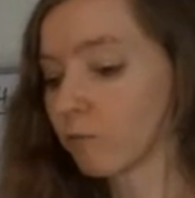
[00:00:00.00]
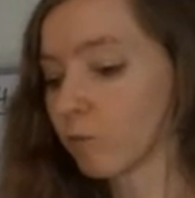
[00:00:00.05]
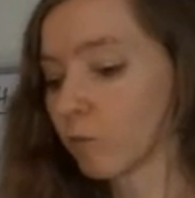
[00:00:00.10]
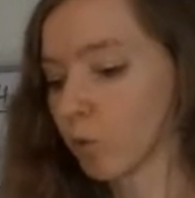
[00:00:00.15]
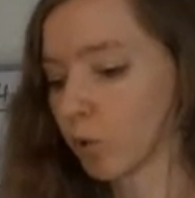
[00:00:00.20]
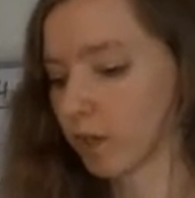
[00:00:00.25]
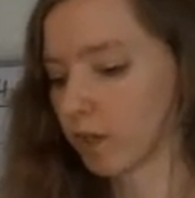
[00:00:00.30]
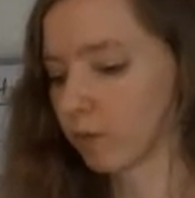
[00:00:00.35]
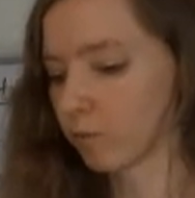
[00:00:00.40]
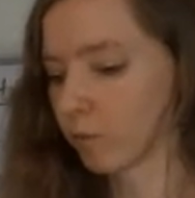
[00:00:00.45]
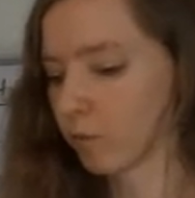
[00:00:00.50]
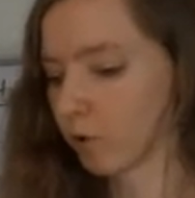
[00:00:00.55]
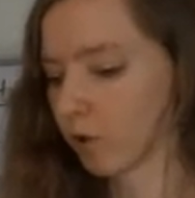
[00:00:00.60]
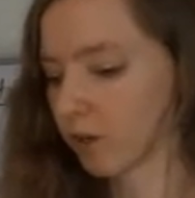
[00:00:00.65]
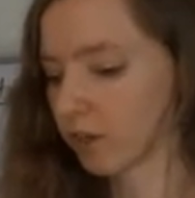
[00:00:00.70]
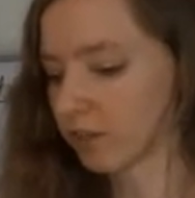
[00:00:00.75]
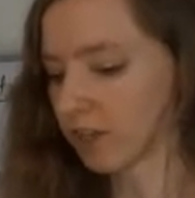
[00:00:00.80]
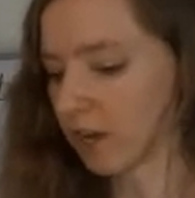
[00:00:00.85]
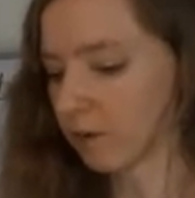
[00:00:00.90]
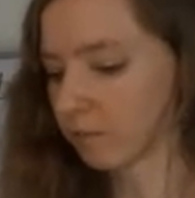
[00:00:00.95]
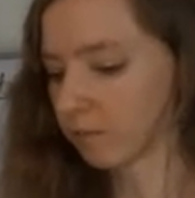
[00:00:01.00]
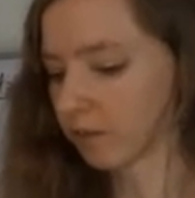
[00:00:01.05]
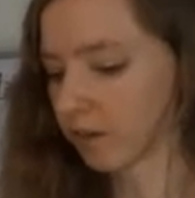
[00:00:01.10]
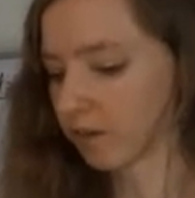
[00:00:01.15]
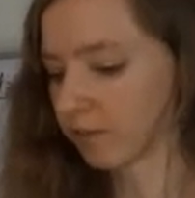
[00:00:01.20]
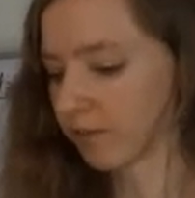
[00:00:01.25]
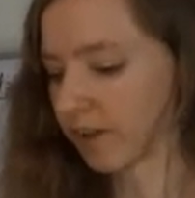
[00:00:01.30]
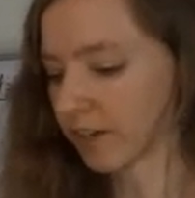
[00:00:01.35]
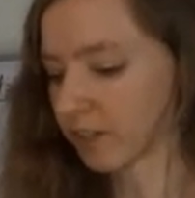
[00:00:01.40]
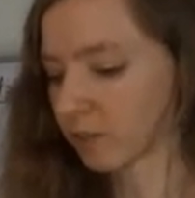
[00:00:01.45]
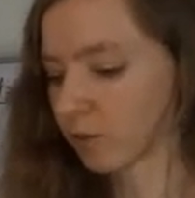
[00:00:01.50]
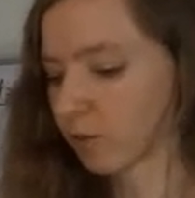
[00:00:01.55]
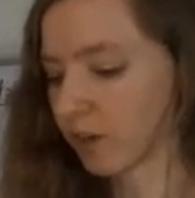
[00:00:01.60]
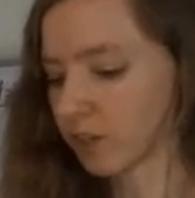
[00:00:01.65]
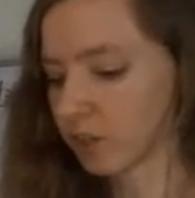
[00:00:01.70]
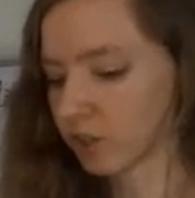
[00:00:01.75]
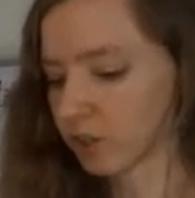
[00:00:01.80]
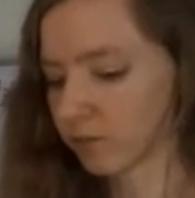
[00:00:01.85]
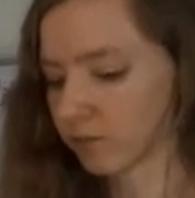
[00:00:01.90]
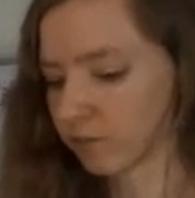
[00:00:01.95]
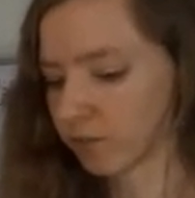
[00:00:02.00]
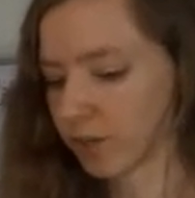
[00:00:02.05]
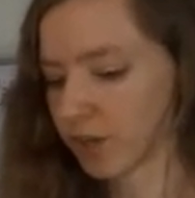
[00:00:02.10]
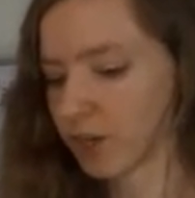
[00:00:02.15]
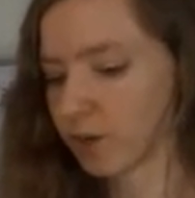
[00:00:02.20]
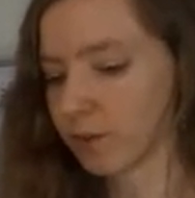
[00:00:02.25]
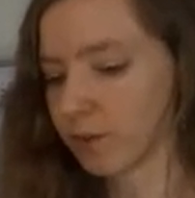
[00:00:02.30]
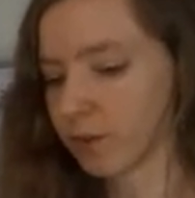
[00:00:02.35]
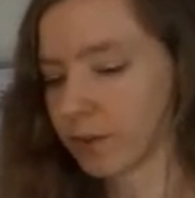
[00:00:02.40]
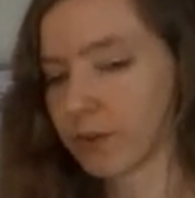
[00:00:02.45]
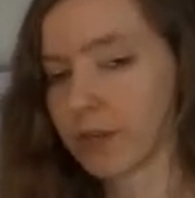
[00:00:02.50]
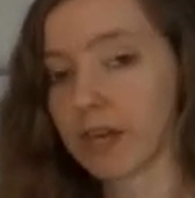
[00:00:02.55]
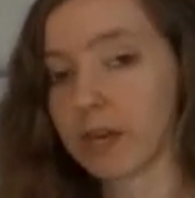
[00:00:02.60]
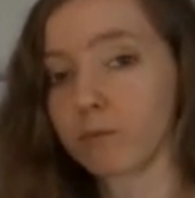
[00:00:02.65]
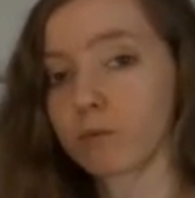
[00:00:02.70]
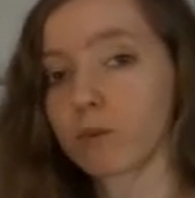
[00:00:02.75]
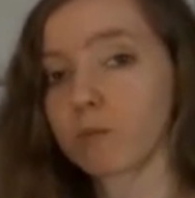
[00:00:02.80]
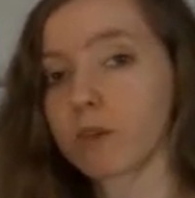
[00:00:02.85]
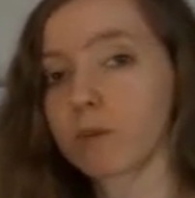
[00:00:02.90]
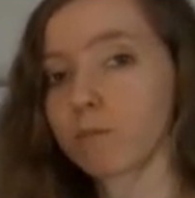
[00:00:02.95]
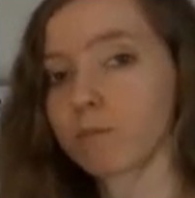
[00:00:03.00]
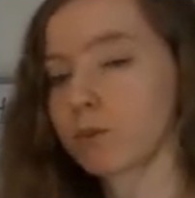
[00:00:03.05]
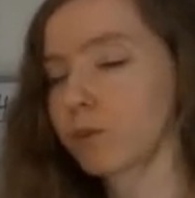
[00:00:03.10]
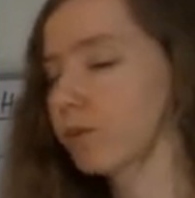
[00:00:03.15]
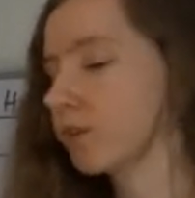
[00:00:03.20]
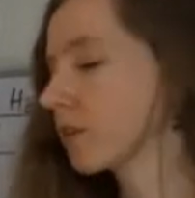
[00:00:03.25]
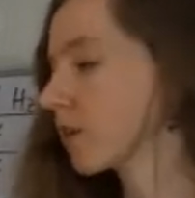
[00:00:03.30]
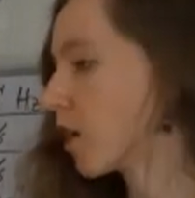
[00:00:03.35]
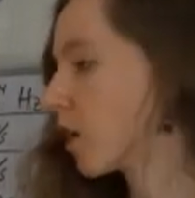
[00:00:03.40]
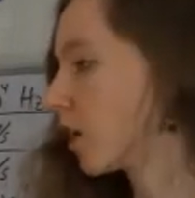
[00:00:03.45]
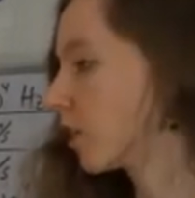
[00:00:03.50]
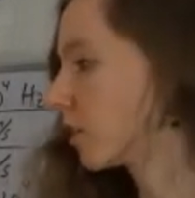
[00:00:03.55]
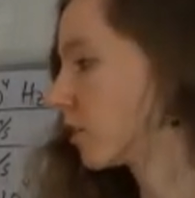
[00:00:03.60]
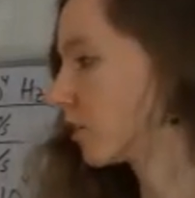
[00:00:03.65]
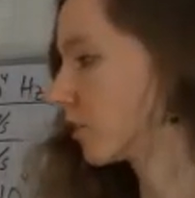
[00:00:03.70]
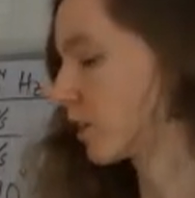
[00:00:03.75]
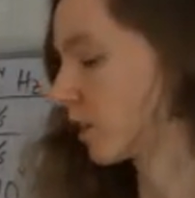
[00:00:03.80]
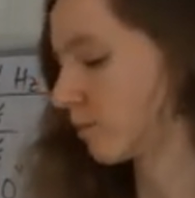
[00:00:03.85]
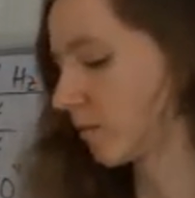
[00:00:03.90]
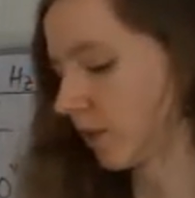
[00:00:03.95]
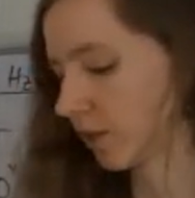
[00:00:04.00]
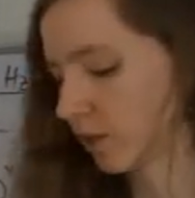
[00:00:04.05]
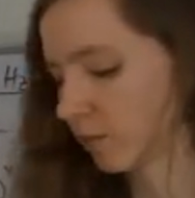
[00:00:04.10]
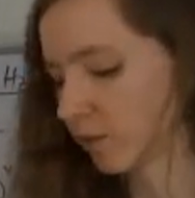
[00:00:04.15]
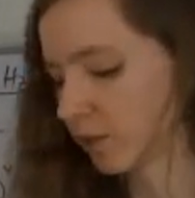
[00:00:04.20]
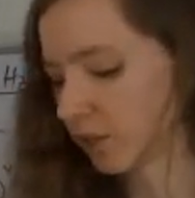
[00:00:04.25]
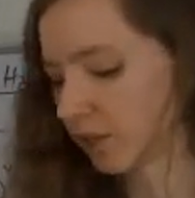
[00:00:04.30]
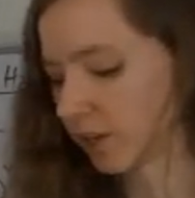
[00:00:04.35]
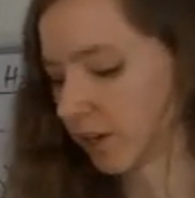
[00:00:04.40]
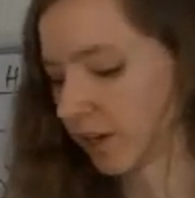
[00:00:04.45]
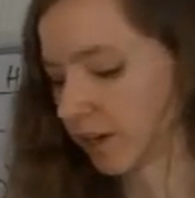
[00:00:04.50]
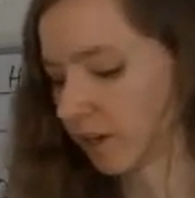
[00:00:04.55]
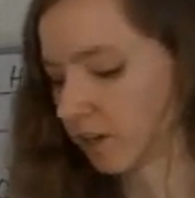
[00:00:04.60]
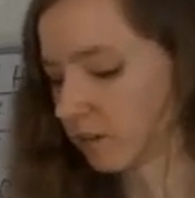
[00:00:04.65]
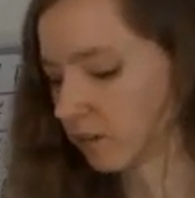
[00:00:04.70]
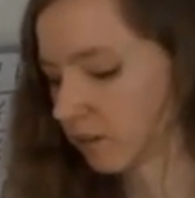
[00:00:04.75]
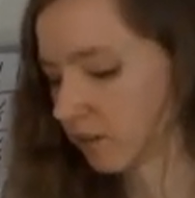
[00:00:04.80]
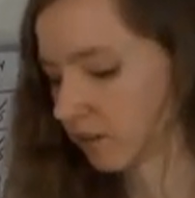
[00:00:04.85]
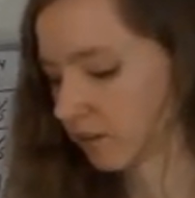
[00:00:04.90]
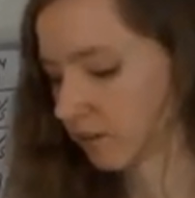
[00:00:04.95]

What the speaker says: one more Doppler effect question for you, and then we'll be moving on to some other material.